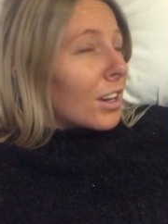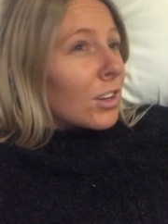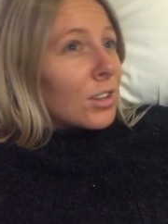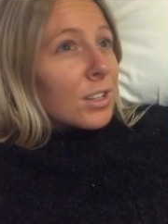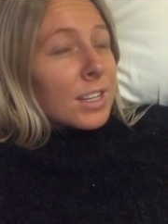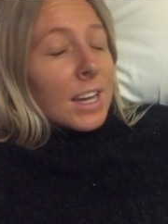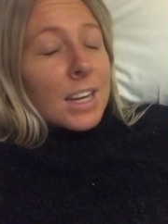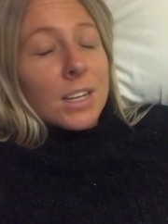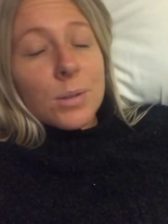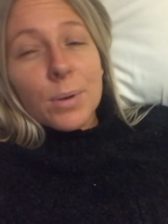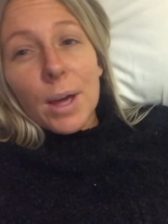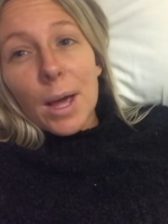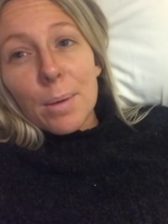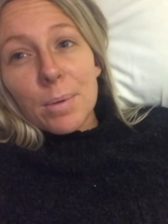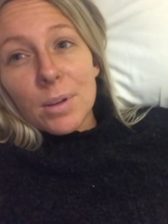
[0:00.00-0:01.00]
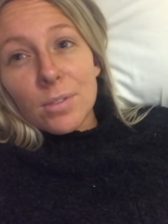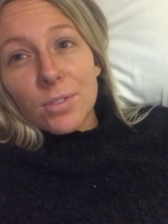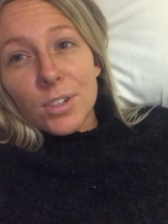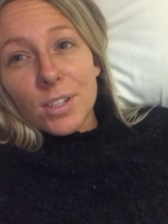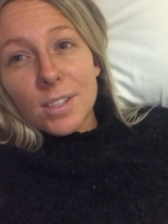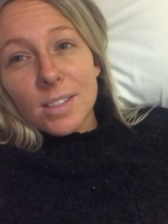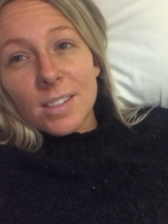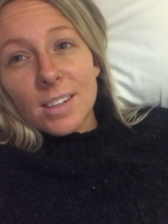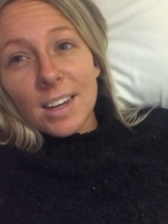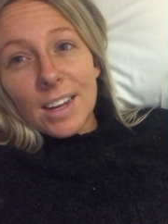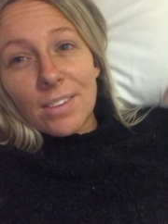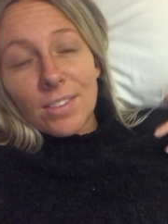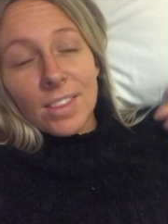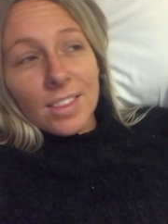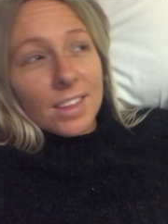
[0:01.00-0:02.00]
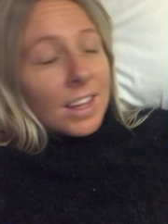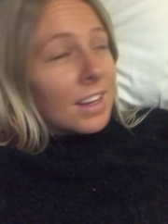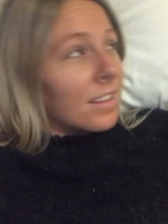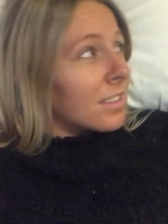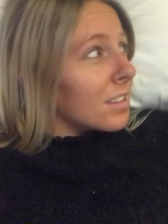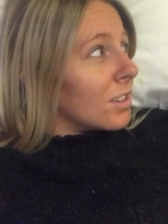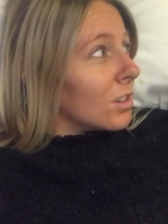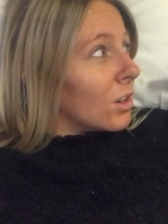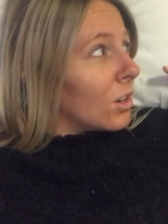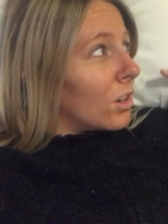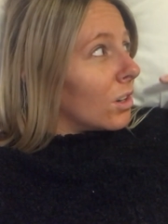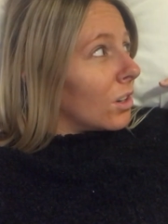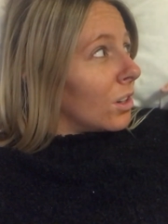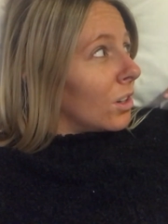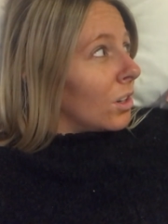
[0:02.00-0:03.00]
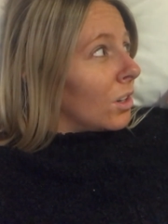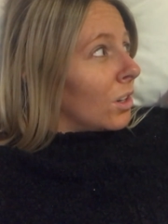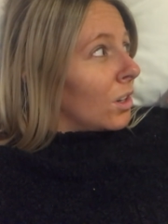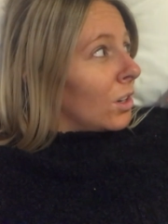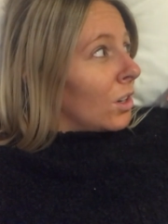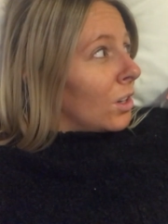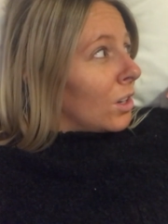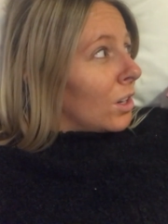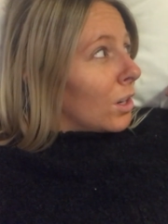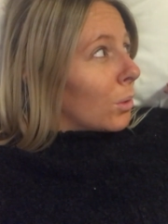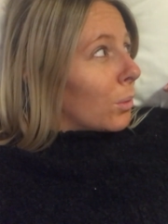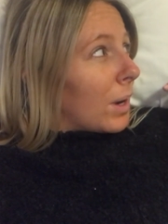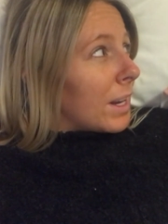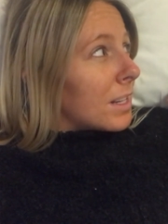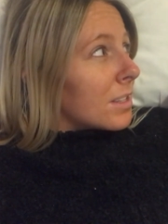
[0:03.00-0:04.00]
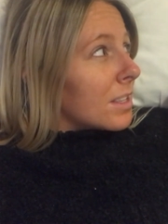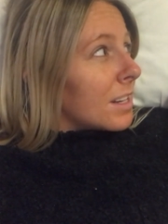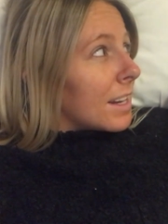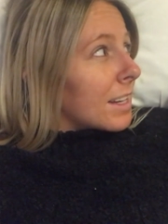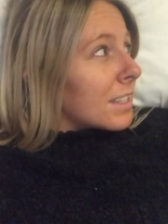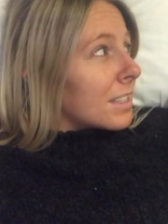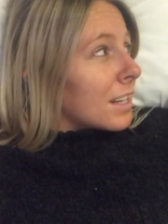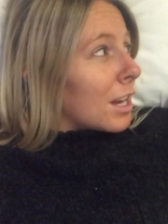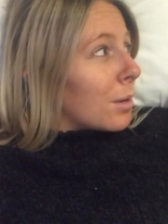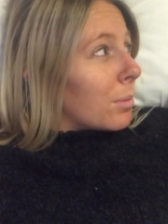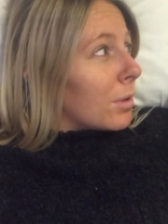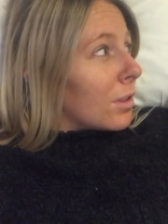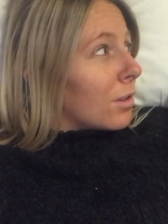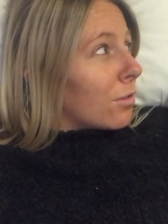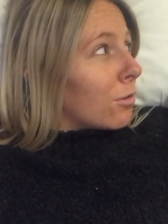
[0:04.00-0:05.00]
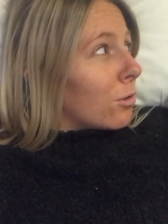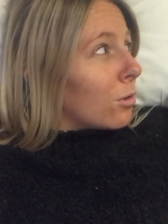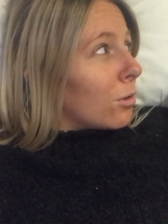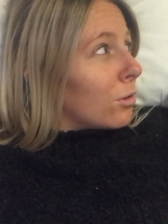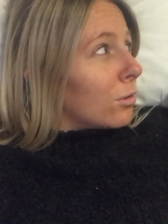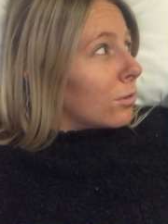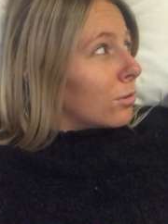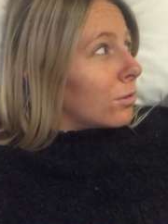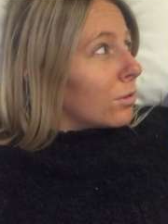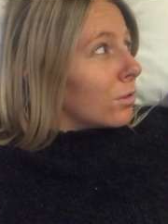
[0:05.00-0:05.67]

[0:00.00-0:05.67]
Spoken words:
could get into a habit of just leaving things and not waiting till the next day, but the thought of